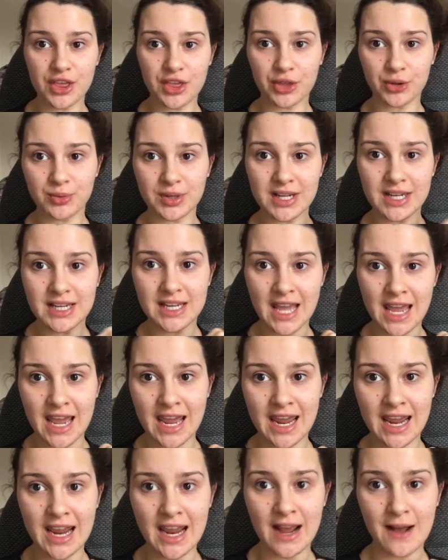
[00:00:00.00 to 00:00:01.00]

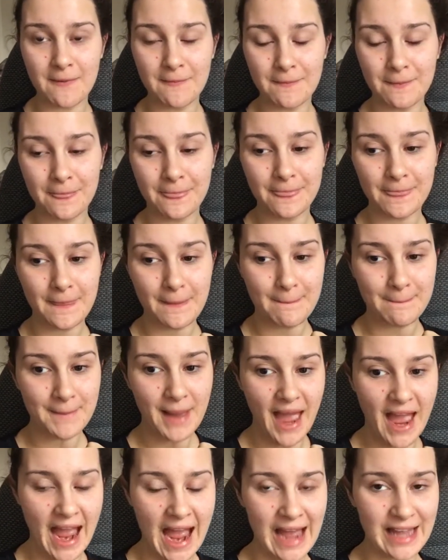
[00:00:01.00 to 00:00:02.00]
3-day
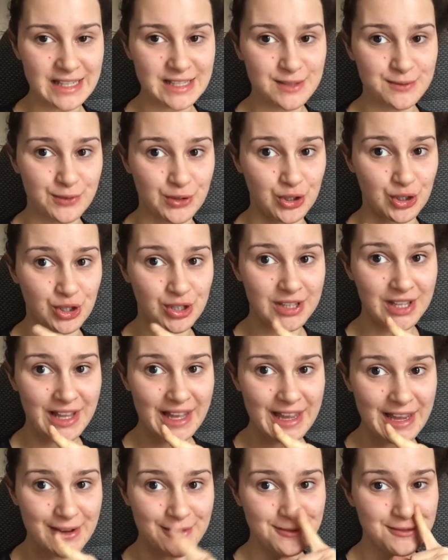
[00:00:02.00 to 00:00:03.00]
pass. pass for Good
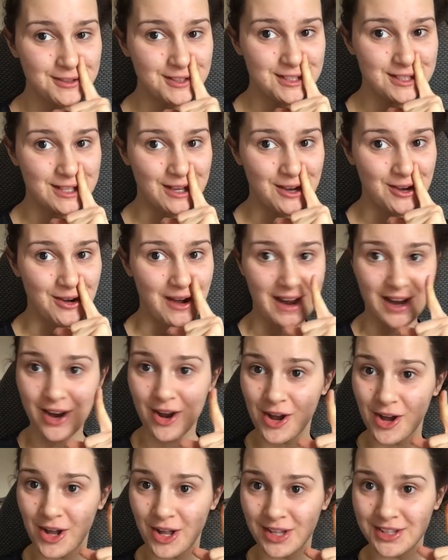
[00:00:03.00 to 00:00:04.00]
Life, so I
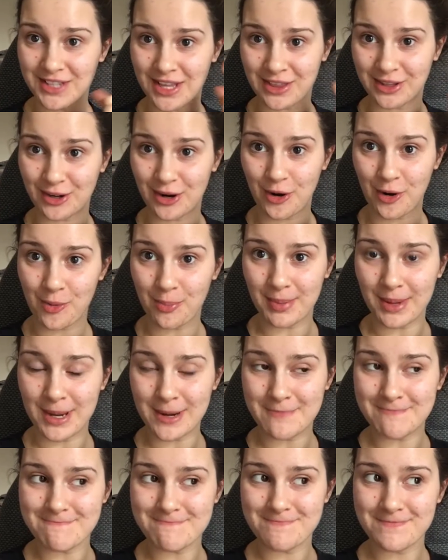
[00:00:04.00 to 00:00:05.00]
called and they're
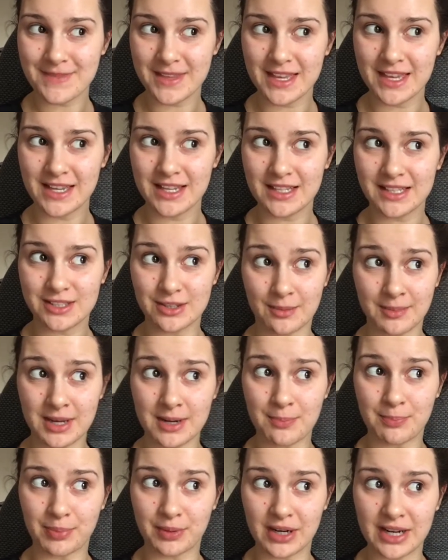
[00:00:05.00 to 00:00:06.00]
open. So I'm
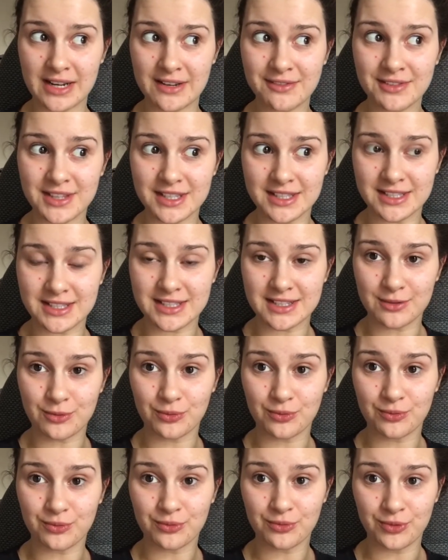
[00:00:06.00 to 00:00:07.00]
gonna brave this
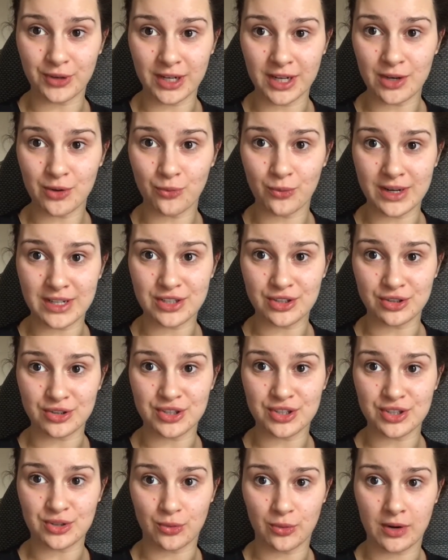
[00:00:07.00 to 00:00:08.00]
frickin' winter
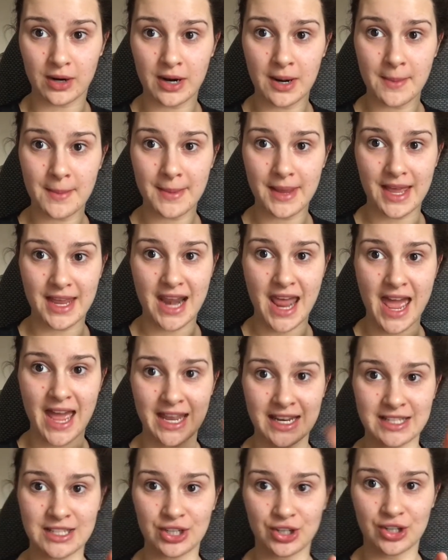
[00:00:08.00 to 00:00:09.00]
storm and
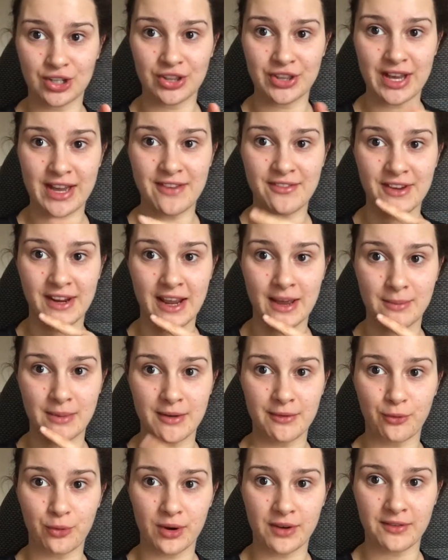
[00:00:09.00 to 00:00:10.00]
head to Good Life and get my
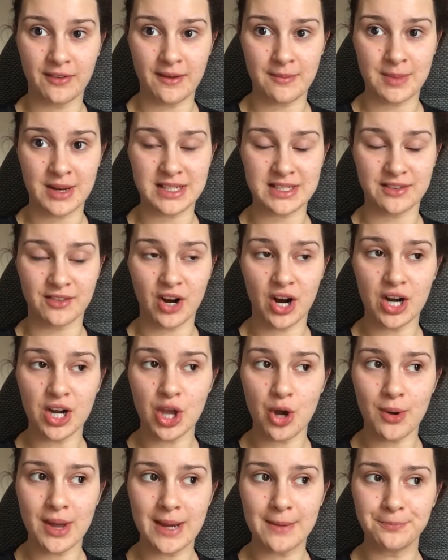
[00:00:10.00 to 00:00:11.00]
45 minutes of
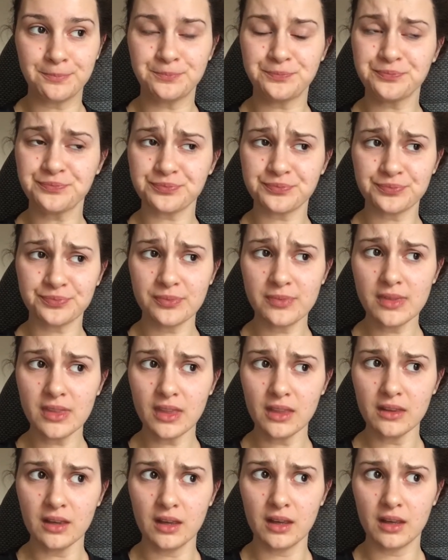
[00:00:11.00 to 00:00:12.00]
cardio in.
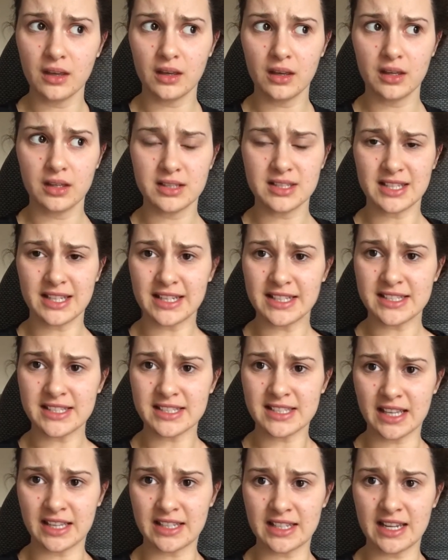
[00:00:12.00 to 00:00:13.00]
Today's
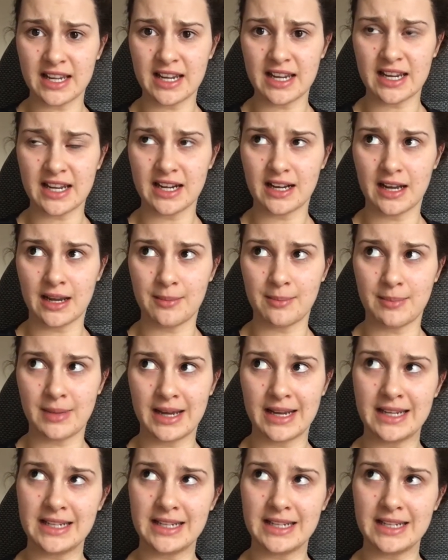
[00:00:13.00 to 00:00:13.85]
Sunday, I'm